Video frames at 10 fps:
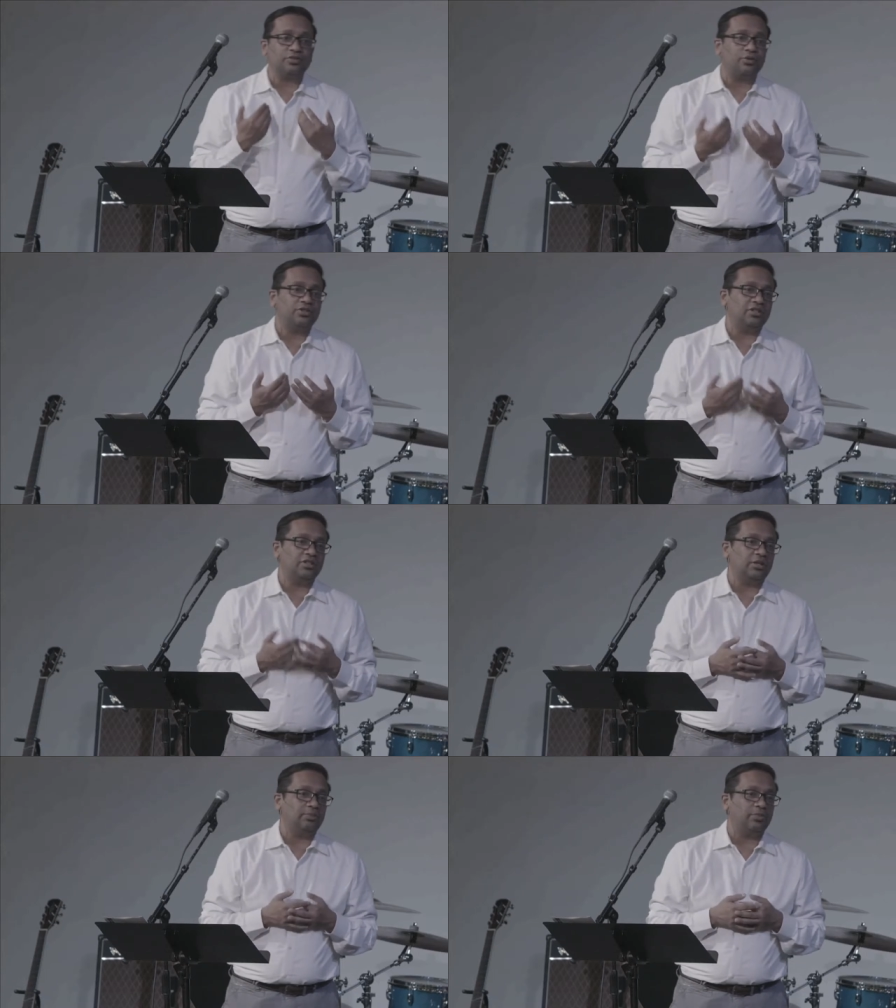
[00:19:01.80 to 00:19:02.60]
going to
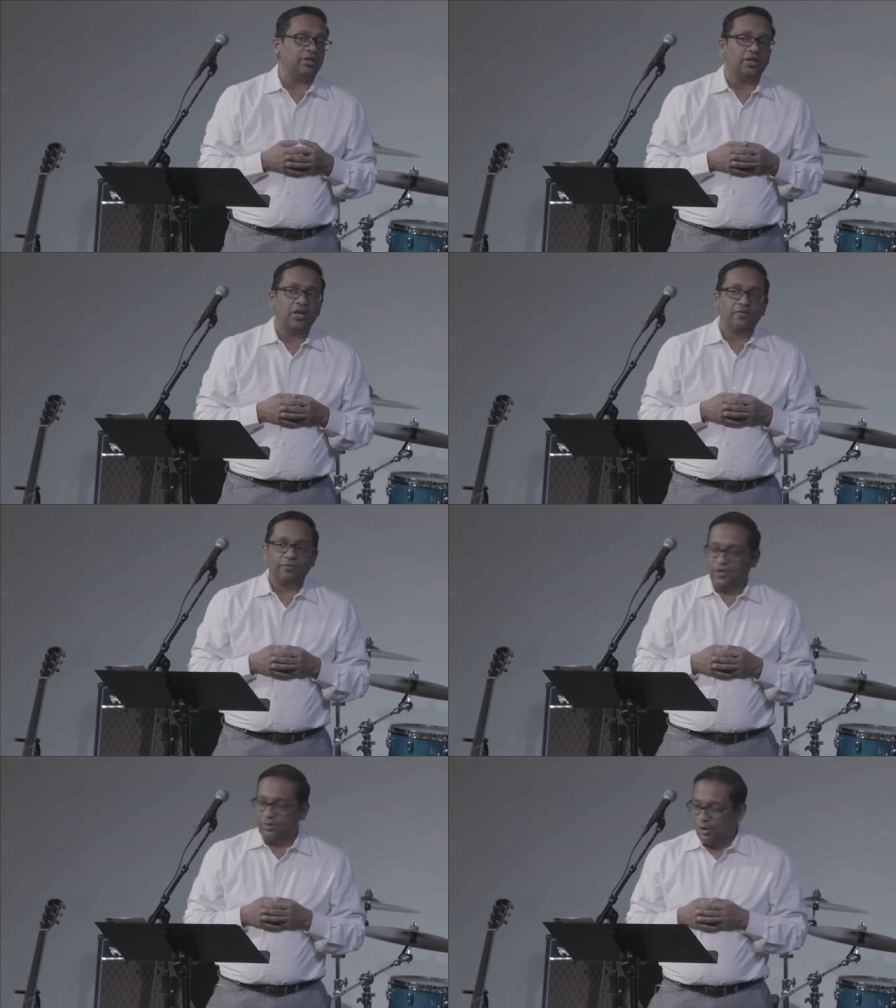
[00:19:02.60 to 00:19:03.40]
keep me
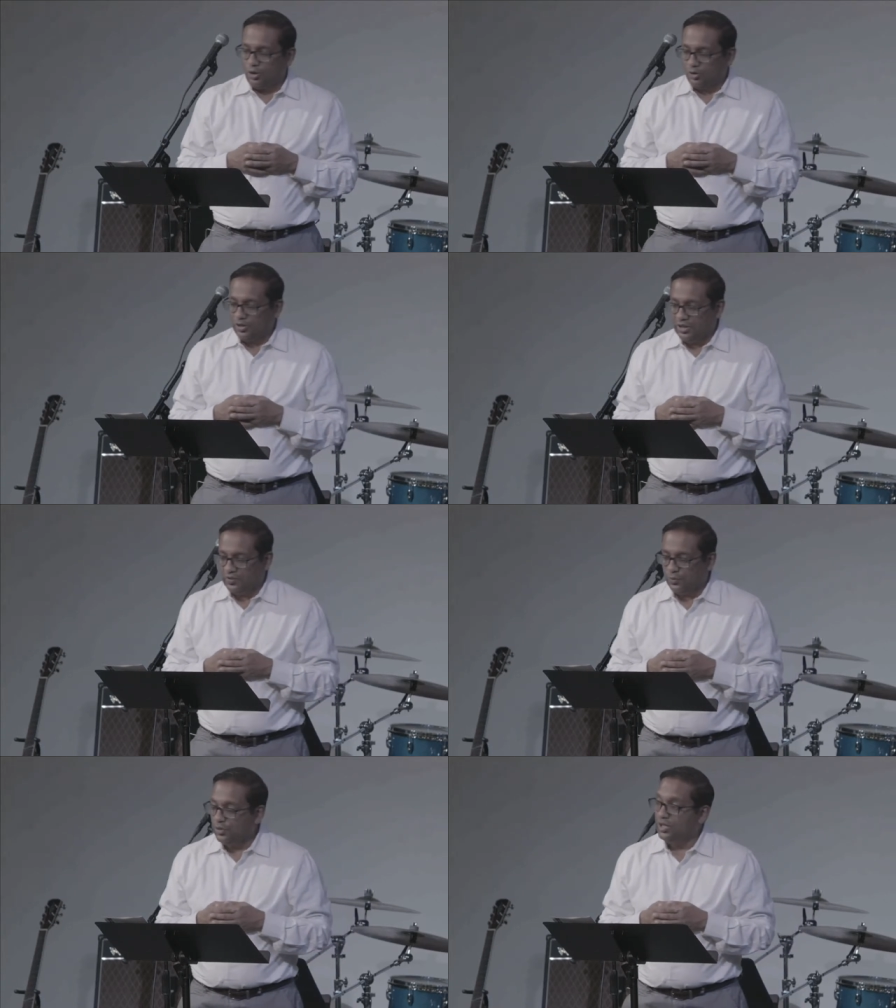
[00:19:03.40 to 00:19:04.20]
from all evil.